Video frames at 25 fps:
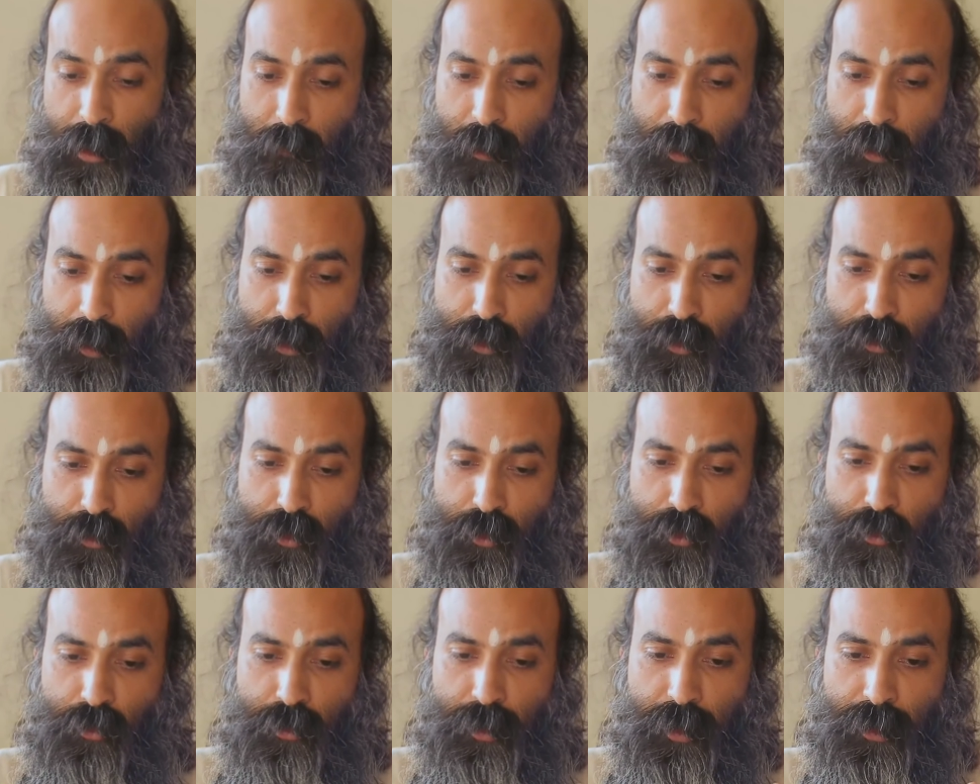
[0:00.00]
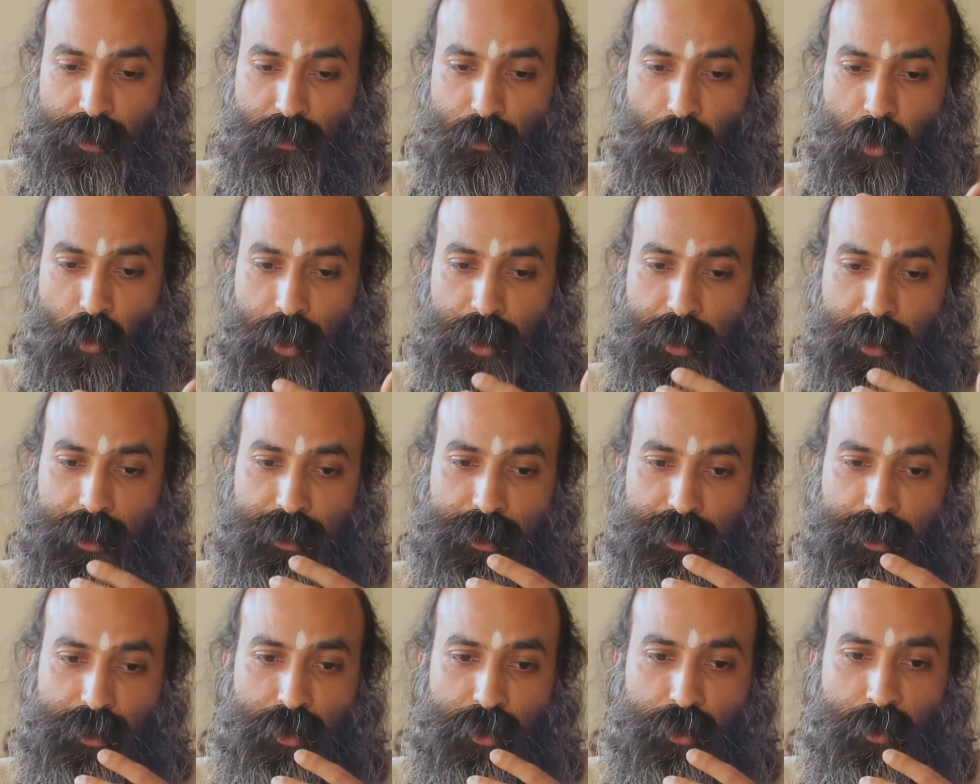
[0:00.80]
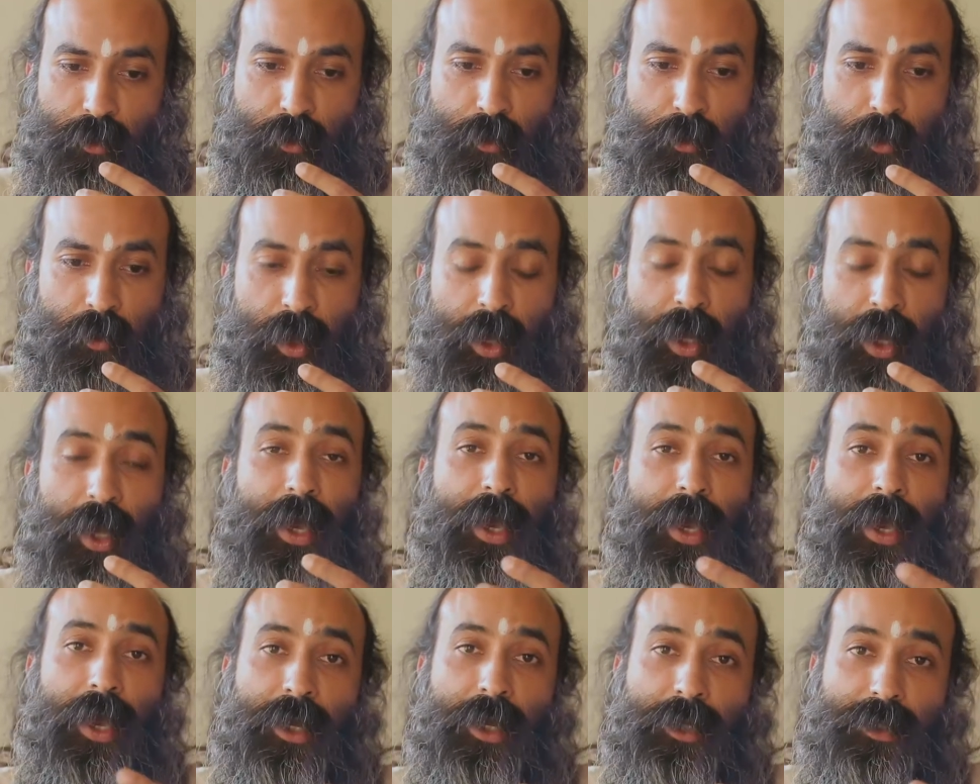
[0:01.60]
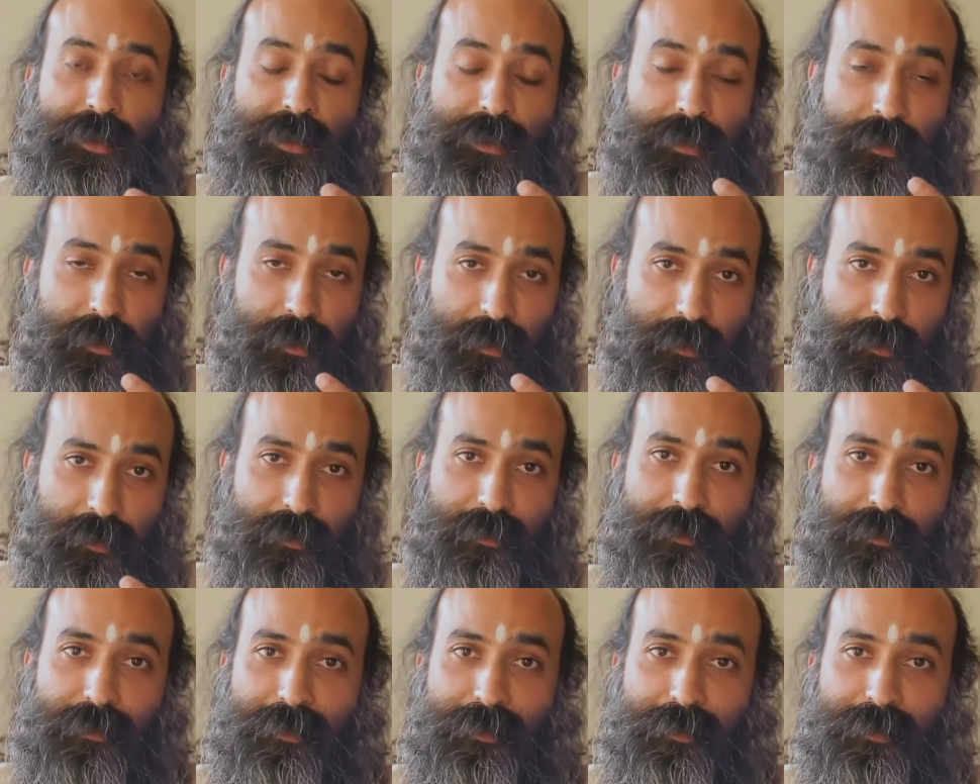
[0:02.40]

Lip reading: able to do this violence through action,